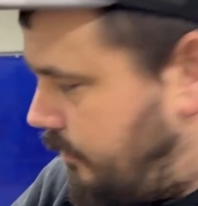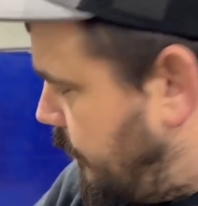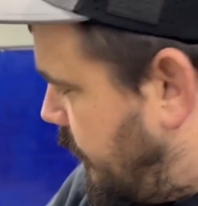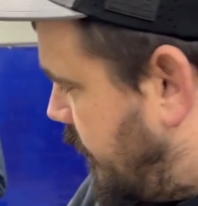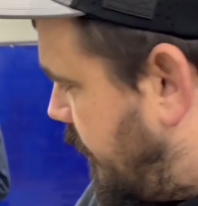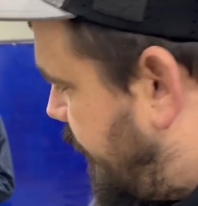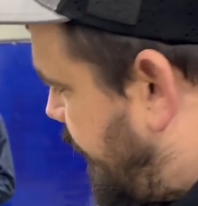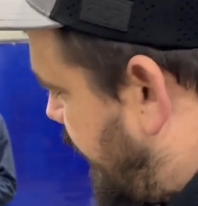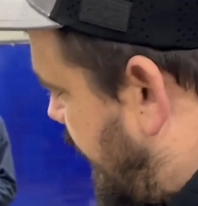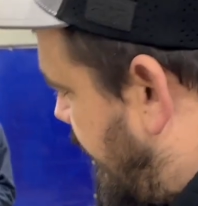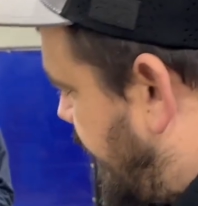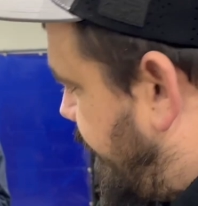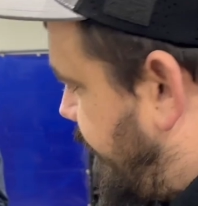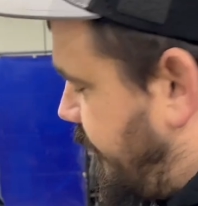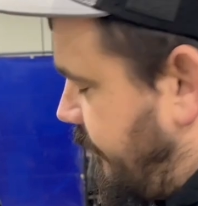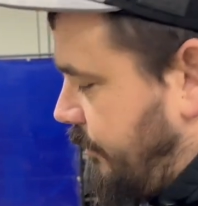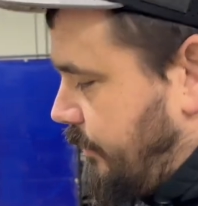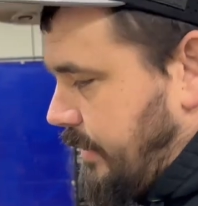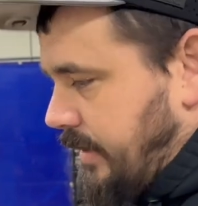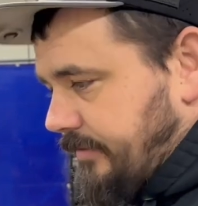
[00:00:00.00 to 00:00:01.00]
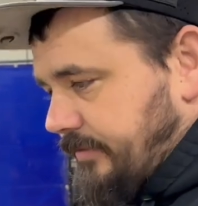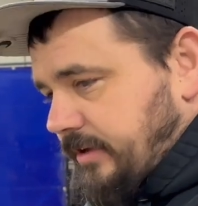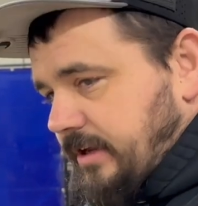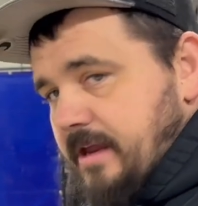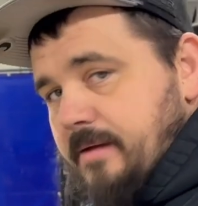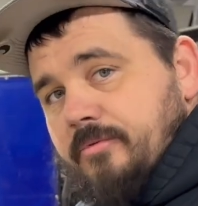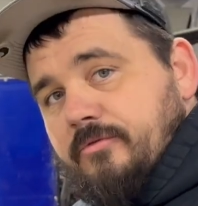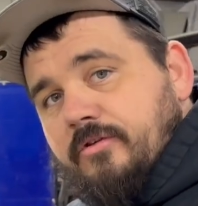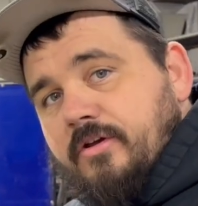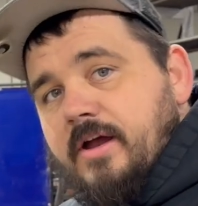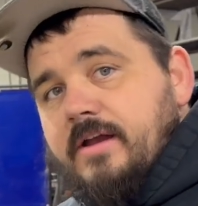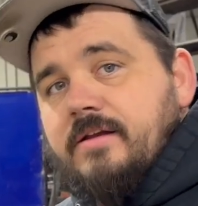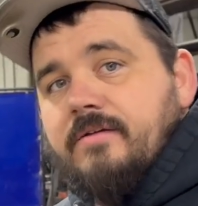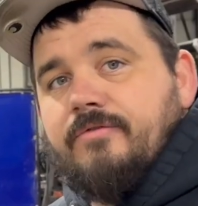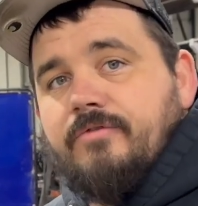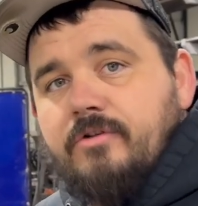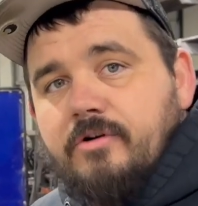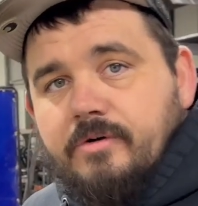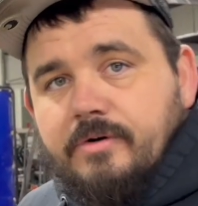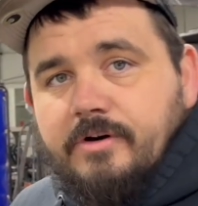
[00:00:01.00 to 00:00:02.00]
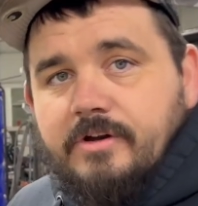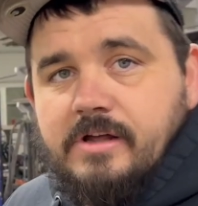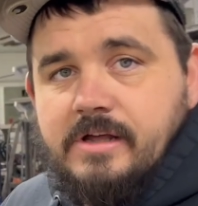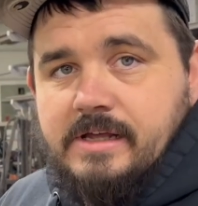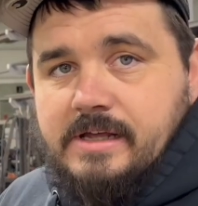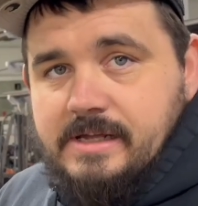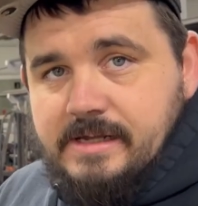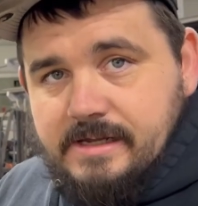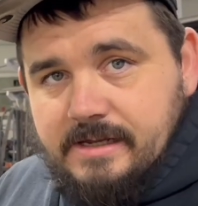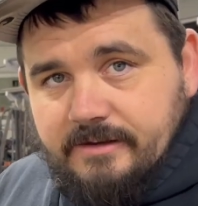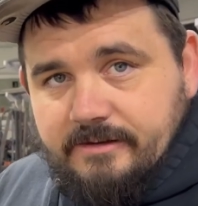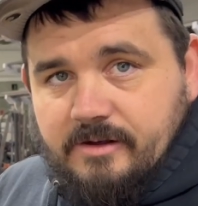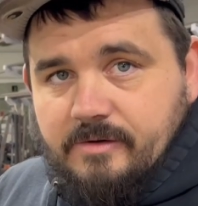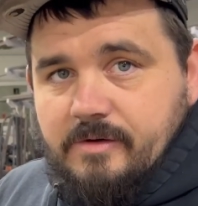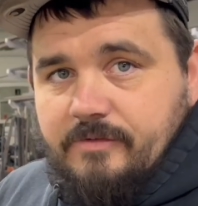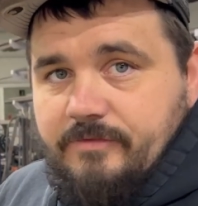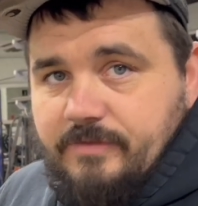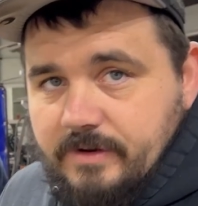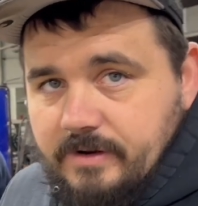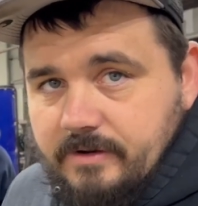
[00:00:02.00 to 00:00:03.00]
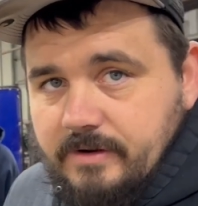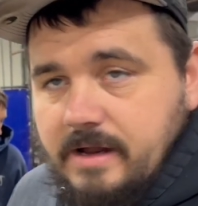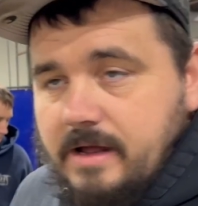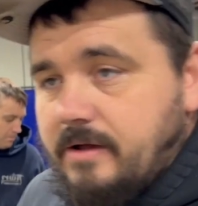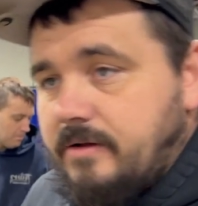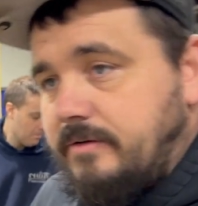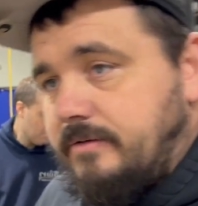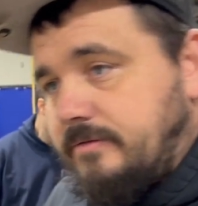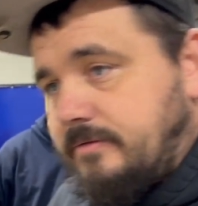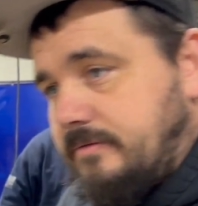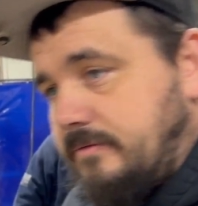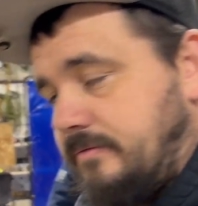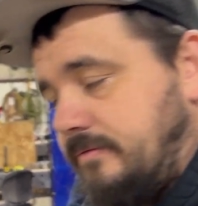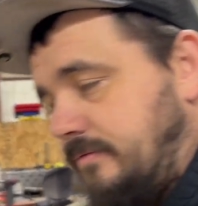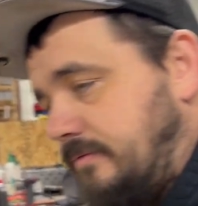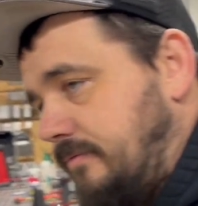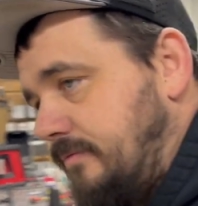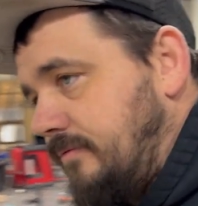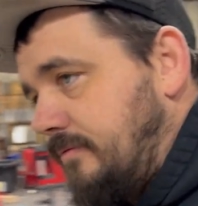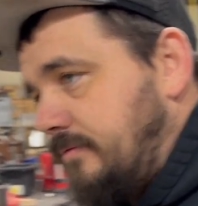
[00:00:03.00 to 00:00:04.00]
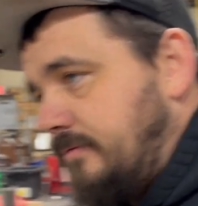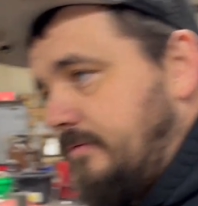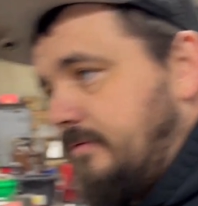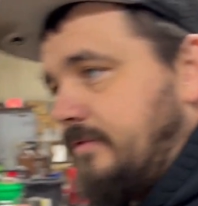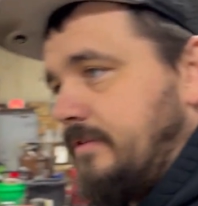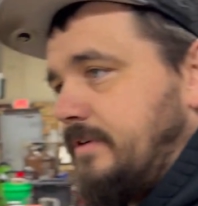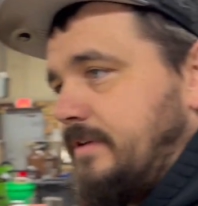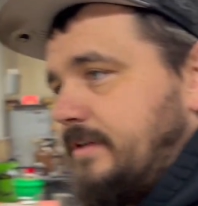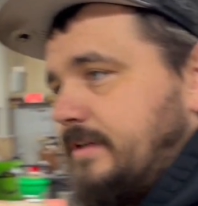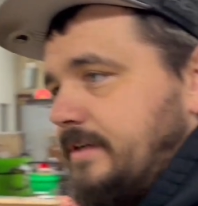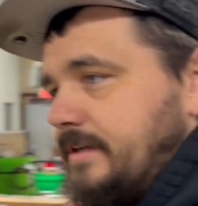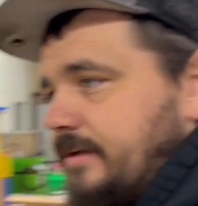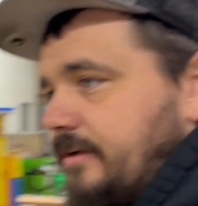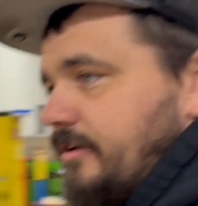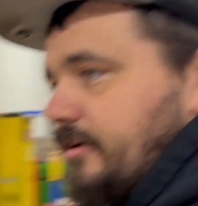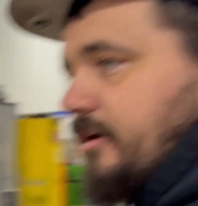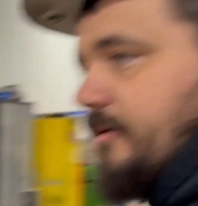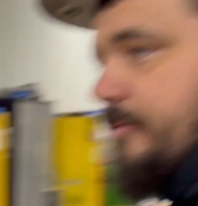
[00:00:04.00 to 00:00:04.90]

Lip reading: Where this, we have to keep sliding it forward until we figure out. You know what